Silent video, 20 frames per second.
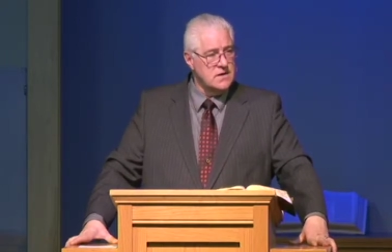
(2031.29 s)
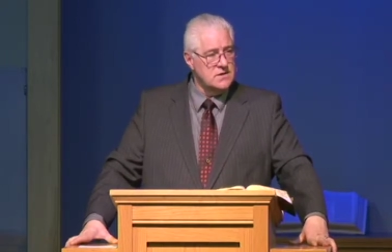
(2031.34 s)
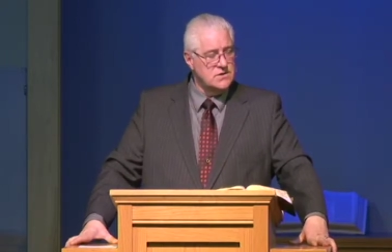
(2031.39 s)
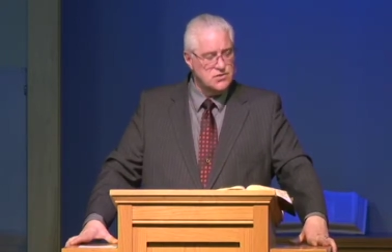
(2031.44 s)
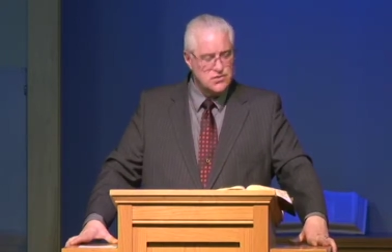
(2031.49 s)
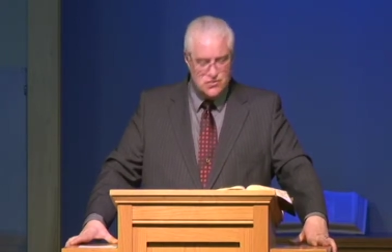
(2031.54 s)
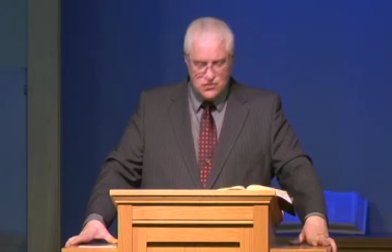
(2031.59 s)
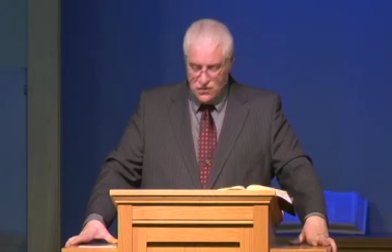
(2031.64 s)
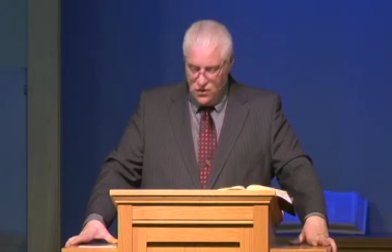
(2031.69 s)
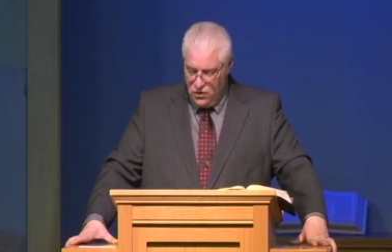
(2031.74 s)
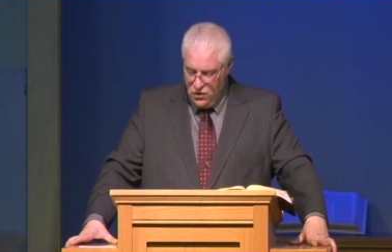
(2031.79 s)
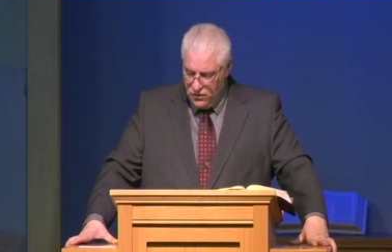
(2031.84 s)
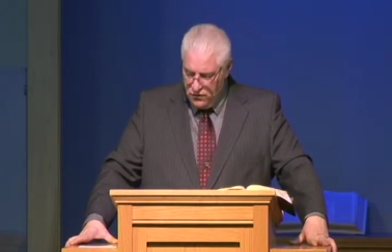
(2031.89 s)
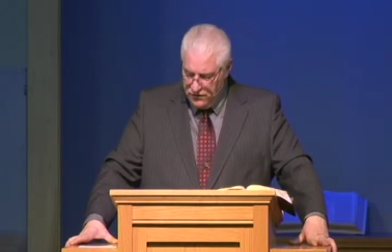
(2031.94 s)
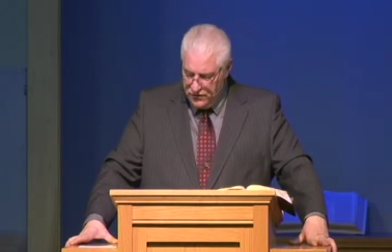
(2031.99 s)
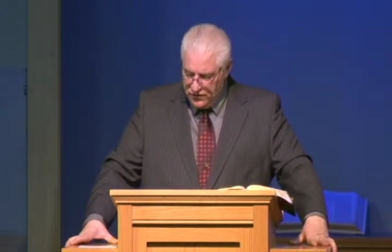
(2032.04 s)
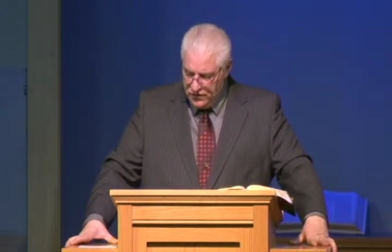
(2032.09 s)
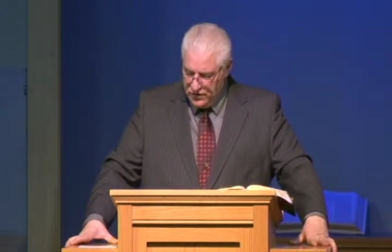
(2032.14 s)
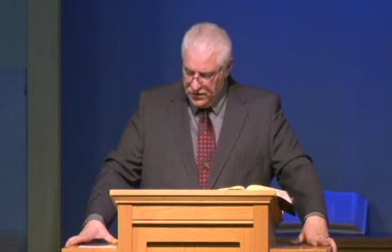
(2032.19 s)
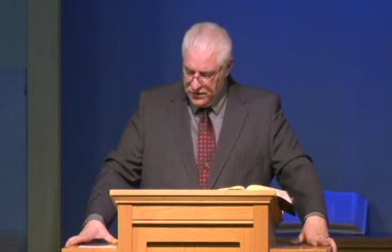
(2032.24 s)

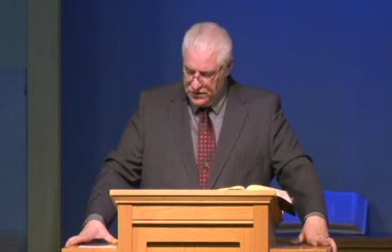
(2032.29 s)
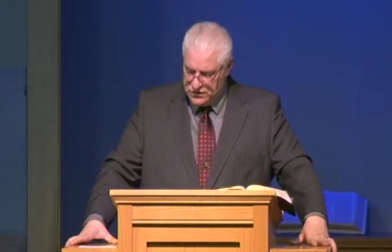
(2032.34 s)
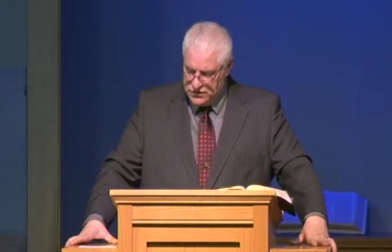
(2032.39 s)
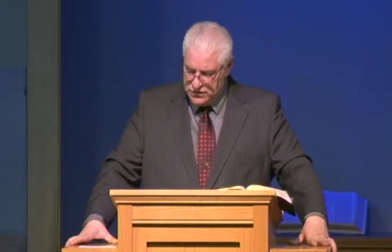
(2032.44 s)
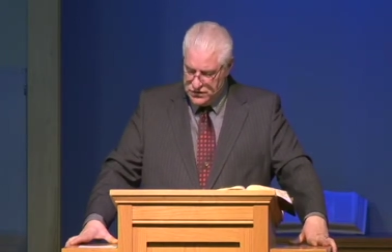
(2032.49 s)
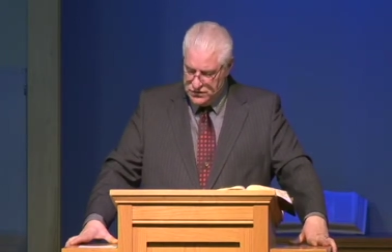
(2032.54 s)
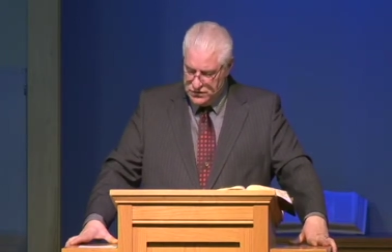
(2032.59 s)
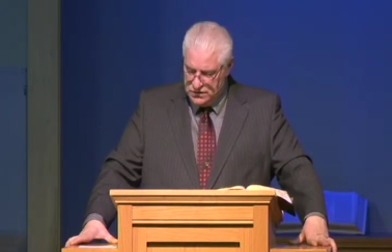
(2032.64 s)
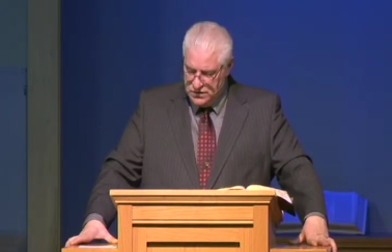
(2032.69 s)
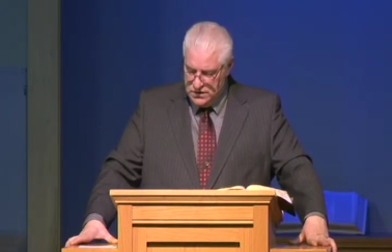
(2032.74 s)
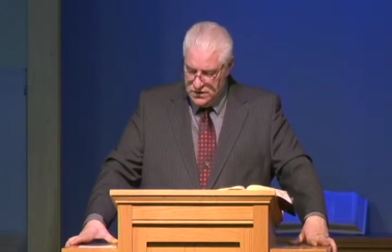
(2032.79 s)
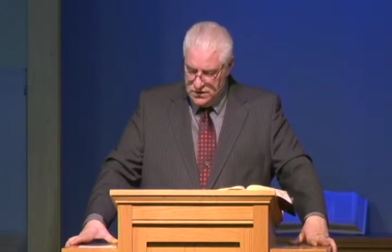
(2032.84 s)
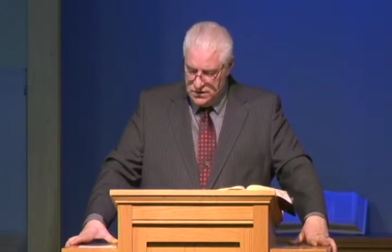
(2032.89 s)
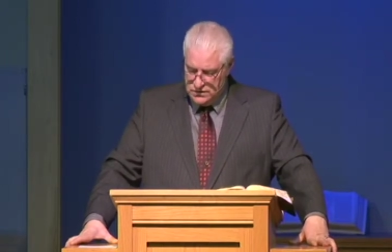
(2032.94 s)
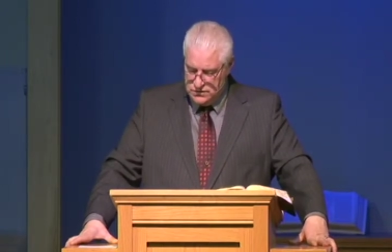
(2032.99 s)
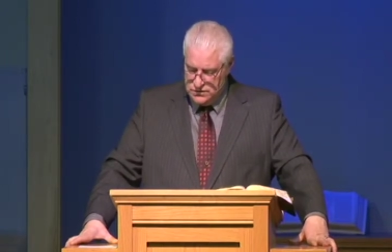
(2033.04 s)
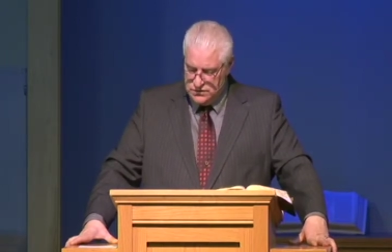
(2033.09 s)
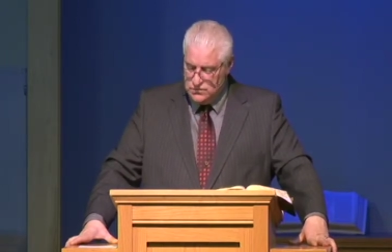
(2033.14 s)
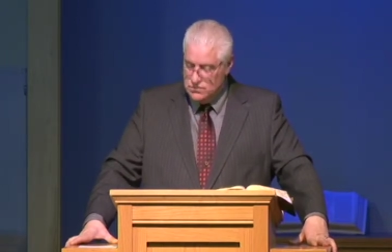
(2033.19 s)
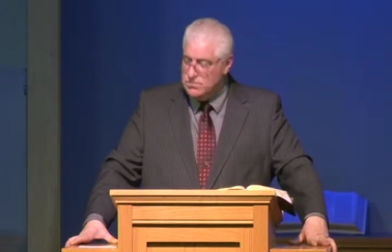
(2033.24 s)
drove her to,
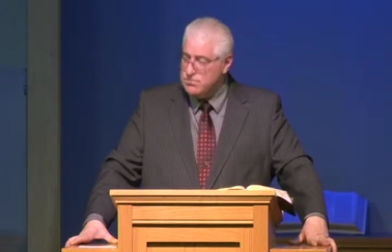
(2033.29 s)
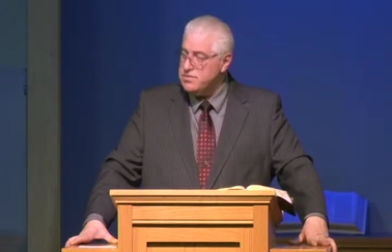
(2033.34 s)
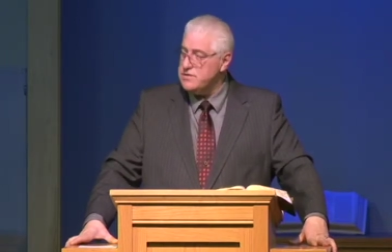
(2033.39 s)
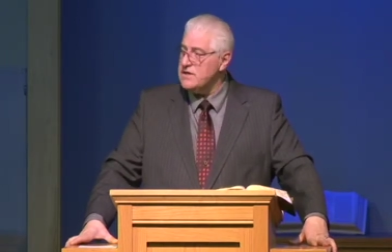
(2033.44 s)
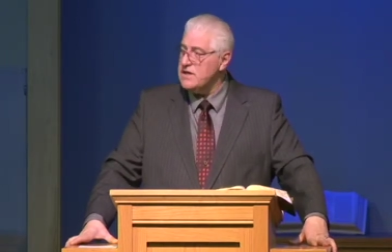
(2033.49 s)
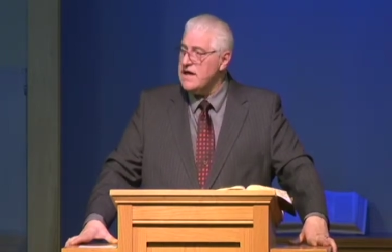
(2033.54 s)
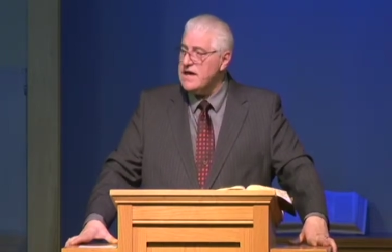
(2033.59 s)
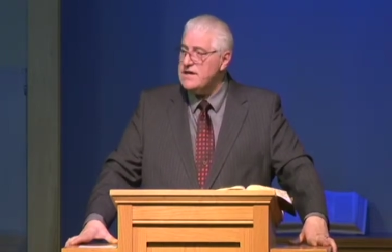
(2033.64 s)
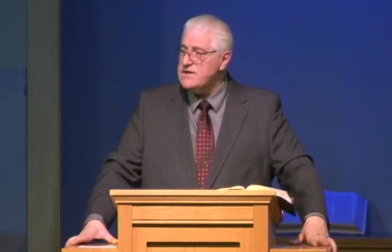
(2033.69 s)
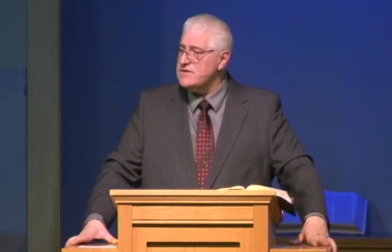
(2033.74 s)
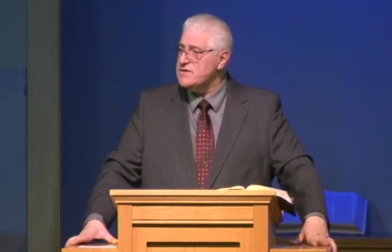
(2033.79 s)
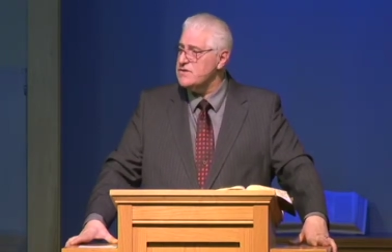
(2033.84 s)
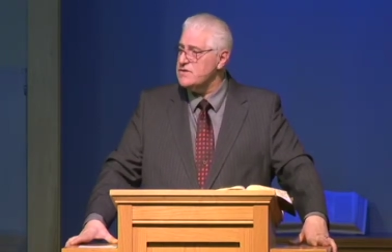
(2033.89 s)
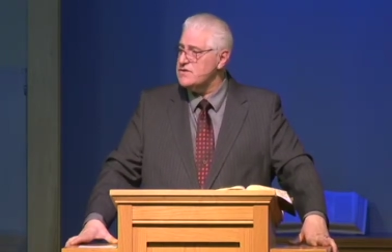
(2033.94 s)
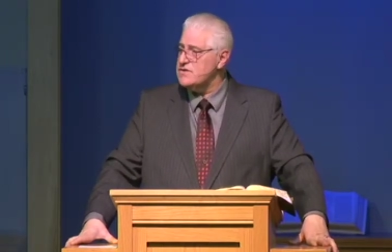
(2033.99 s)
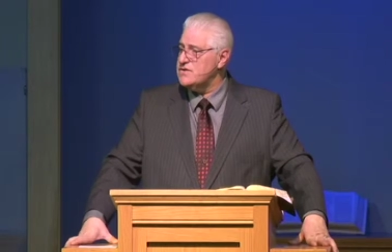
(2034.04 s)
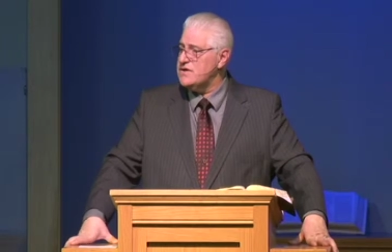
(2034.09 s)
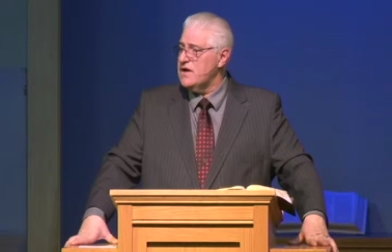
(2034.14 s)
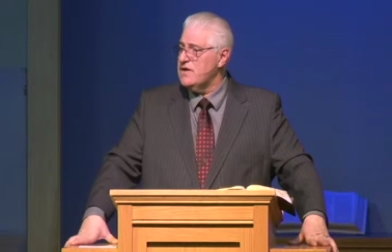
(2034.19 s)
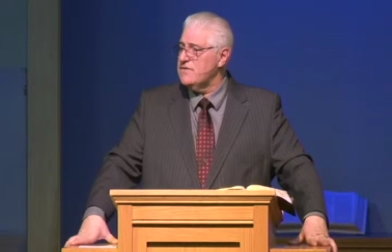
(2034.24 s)
to place
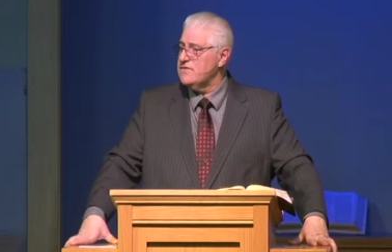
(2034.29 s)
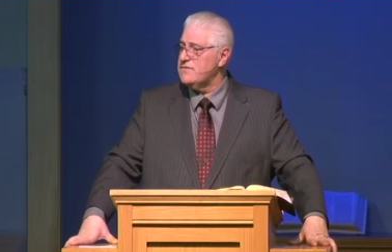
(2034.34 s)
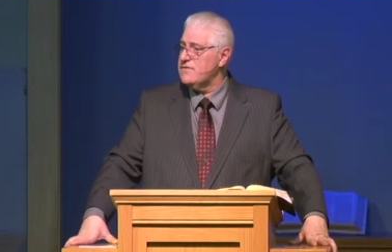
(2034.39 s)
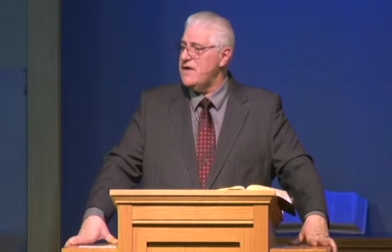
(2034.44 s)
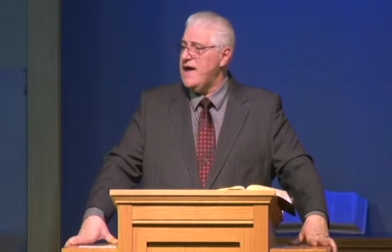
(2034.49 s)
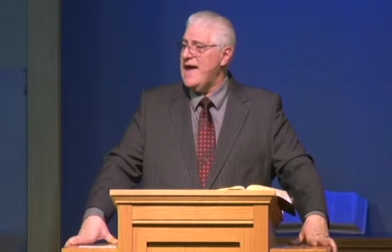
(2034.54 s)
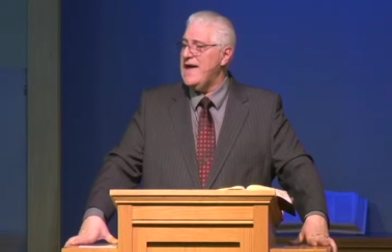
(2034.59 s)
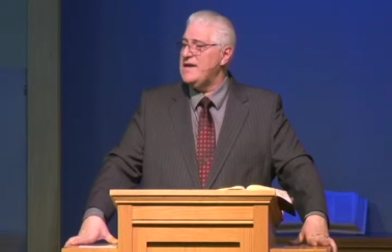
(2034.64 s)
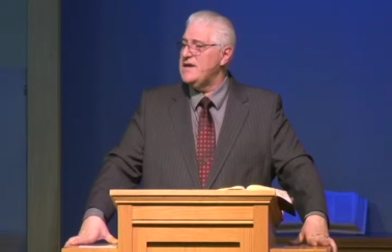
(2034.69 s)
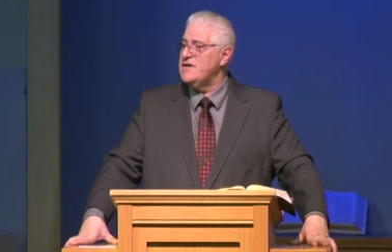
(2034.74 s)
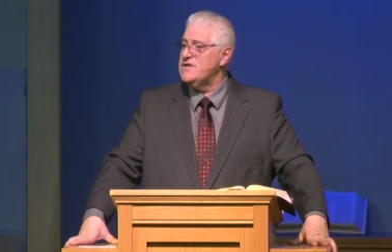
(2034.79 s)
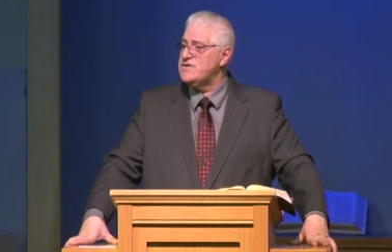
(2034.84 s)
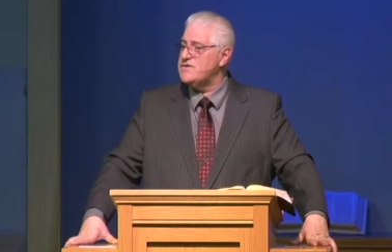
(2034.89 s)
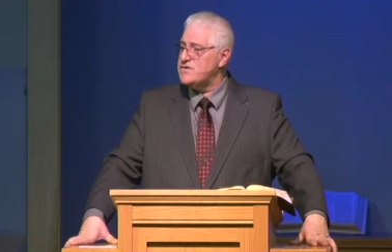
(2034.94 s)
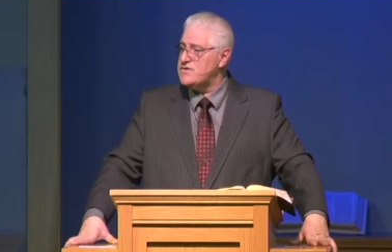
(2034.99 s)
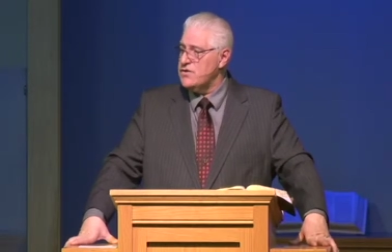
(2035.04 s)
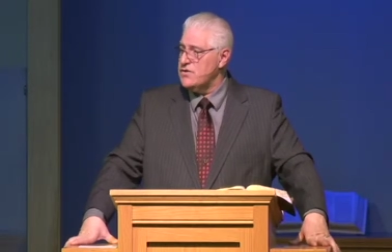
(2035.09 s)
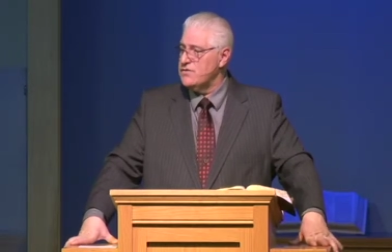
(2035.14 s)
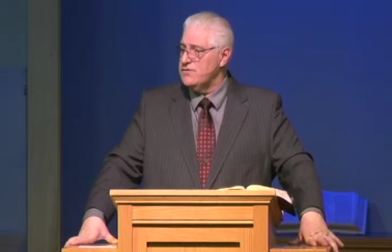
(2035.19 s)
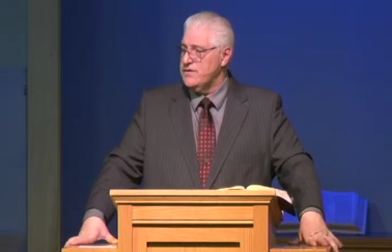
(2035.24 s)
herself at his
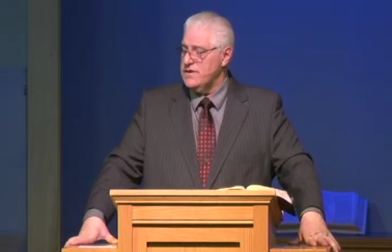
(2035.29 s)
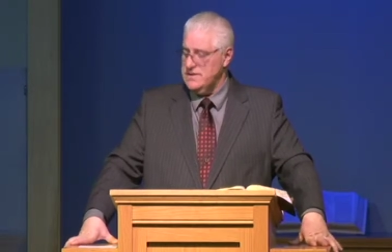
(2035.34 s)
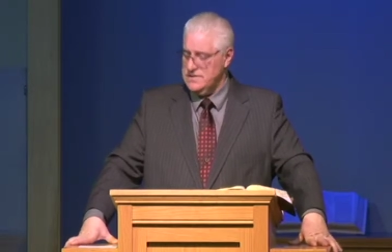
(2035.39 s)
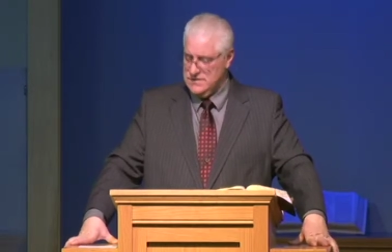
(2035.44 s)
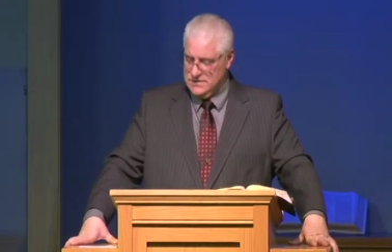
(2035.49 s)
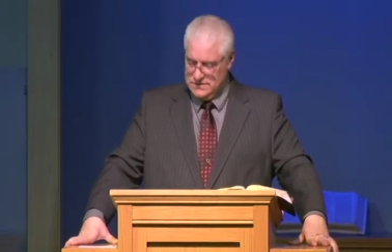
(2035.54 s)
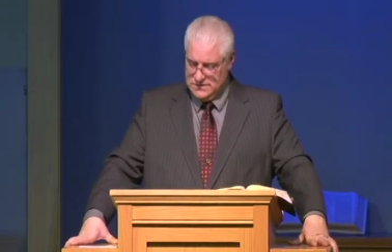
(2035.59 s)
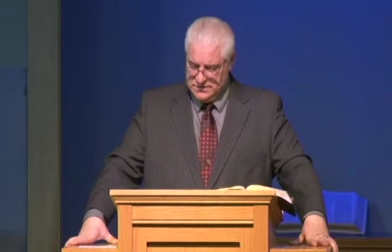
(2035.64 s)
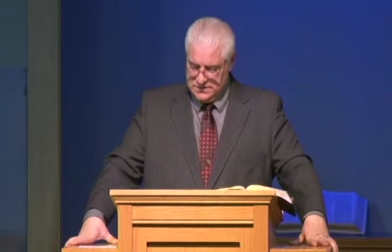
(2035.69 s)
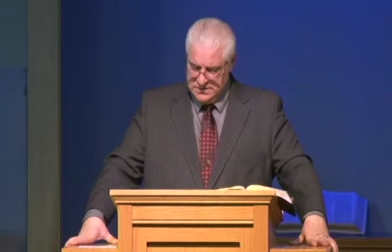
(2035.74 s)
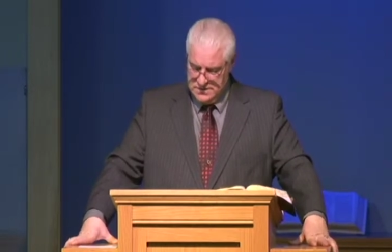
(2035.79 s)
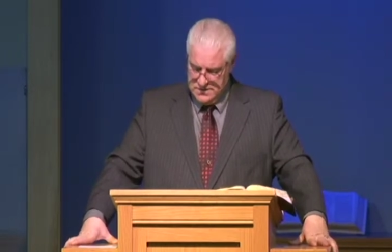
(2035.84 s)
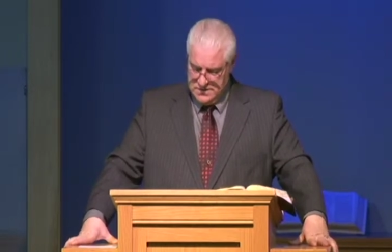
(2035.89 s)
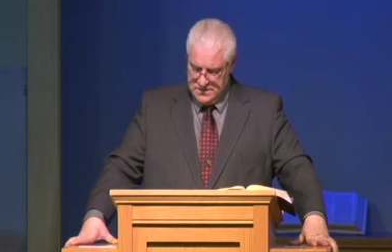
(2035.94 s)
service.